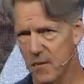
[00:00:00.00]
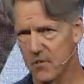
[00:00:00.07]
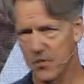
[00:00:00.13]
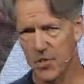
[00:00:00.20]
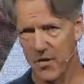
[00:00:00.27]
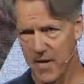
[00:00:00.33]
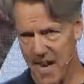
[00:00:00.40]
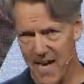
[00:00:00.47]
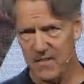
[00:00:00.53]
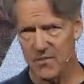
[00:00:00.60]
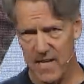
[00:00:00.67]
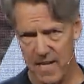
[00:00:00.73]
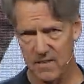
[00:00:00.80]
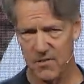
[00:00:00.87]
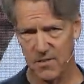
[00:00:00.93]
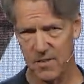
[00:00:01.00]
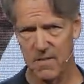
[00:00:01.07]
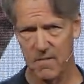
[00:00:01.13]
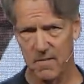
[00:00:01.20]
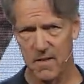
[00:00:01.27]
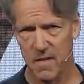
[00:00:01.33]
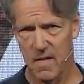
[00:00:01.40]
certain assets.
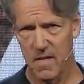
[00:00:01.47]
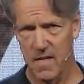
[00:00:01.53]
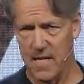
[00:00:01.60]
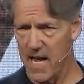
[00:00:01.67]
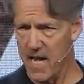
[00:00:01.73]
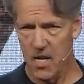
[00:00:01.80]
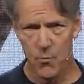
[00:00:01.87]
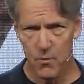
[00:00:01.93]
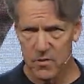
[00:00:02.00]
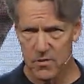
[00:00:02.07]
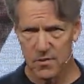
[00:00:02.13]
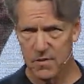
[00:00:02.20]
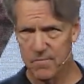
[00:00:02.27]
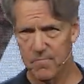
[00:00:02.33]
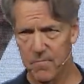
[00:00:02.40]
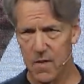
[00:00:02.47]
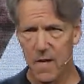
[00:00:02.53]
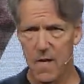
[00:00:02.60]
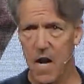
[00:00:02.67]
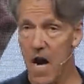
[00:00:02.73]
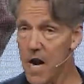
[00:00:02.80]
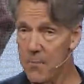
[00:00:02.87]
Yeah, he was
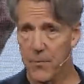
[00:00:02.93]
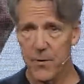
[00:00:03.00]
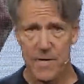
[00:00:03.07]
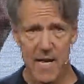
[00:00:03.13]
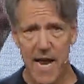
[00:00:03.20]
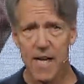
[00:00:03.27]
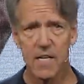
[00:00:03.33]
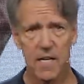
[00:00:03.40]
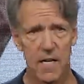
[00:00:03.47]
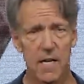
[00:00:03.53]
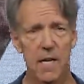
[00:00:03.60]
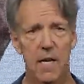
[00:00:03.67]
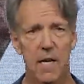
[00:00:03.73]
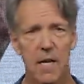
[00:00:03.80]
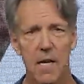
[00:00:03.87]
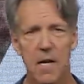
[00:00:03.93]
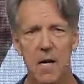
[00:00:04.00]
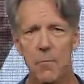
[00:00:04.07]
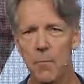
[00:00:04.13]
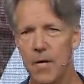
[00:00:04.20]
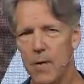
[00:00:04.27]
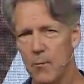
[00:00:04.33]
unprotected,
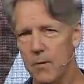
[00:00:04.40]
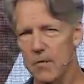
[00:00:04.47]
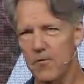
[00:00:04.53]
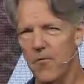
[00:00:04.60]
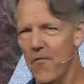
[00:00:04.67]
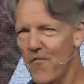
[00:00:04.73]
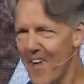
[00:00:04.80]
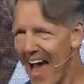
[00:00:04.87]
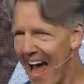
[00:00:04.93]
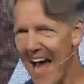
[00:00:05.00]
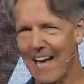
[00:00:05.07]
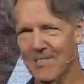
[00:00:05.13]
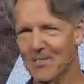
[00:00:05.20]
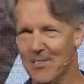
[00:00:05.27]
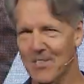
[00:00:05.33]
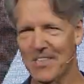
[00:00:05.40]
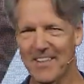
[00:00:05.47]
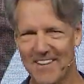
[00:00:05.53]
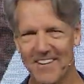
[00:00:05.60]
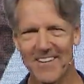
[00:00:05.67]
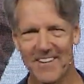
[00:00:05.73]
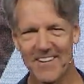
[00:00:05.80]
but he was fast.
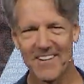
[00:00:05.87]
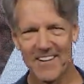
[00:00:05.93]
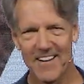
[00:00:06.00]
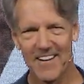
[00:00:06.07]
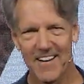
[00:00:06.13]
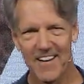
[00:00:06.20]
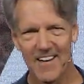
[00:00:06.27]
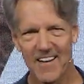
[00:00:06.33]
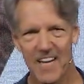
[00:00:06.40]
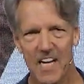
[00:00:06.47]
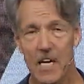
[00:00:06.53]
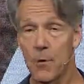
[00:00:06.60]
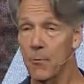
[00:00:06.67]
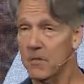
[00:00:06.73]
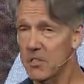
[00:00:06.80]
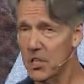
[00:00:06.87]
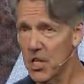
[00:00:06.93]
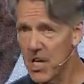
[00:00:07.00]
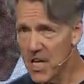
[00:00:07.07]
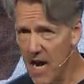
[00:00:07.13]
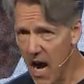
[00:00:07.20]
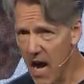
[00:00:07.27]
He was
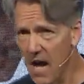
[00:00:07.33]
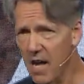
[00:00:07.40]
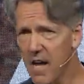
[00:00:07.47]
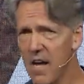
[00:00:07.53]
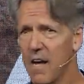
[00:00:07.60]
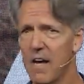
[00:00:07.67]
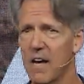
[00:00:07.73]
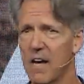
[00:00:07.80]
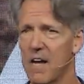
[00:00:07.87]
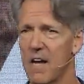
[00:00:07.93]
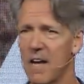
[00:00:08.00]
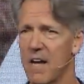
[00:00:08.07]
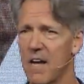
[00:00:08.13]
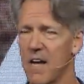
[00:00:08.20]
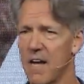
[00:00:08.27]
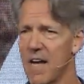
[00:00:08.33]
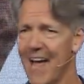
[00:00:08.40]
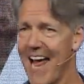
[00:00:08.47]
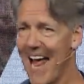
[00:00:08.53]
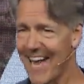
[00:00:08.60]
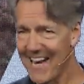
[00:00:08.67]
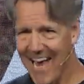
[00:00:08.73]
young
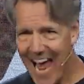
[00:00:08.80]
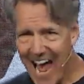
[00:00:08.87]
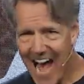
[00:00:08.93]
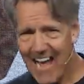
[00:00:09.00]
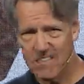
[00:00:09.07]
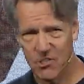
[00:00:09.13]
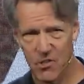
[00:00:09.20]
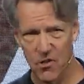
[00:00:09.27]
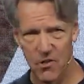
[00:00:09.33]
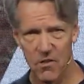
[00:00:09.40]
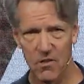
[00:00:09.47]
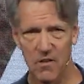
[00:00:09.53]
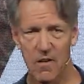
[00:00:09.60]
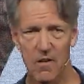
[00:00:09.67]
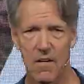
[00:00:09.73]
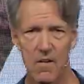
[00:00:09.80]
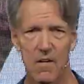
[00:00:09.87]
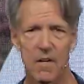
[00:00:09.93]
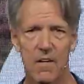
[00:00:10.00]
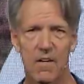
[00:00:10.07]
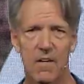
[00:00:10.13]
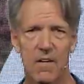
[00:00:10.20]
and agile.
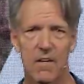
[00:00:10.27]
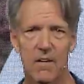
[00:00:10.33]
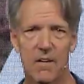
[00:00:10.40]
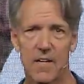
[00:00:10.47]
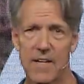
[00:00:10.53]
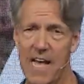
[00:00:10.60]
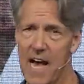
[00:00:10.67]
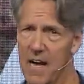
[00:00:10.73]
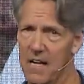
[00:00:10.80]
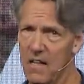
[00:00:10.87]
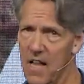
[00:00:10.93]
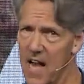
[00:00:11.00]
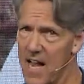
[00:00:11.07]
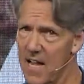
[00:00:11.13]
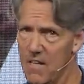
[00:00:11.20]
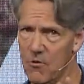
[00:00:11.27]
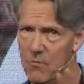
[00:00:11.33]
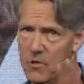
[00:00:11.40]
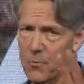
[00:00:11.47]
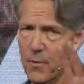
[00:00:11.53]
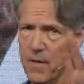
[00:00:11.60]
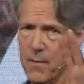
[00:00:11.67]
Yeah, Goliath
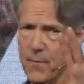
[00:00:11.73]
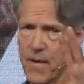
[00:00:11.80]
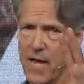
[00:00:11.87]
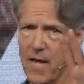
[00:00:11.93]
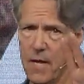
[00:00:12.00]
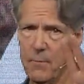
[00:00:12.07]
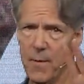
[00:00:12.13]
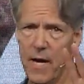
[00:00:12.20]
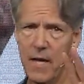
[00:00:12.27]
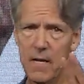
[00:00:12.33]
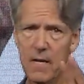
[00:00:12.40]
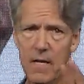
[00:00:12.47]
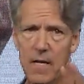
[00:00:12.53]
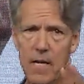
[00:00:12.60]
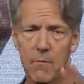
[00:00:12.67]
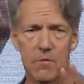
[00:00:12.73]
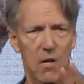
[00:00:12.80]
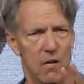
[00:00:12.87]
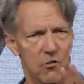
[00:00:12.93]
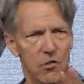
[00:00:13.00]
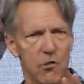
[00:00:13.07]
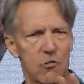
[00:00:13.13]
was pretty big, but he was
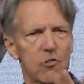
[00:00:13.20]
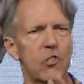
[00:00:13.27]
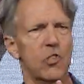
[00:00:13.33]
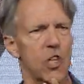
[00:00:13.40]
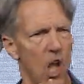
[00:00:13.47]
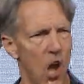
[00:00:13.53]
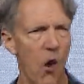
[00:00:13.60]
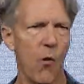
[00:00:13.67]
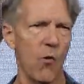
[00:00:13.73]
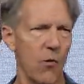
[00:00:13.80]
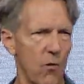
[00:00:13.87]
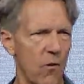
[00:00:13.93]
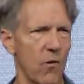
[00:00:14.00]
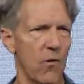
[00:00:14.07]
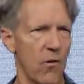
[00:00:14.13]
also slow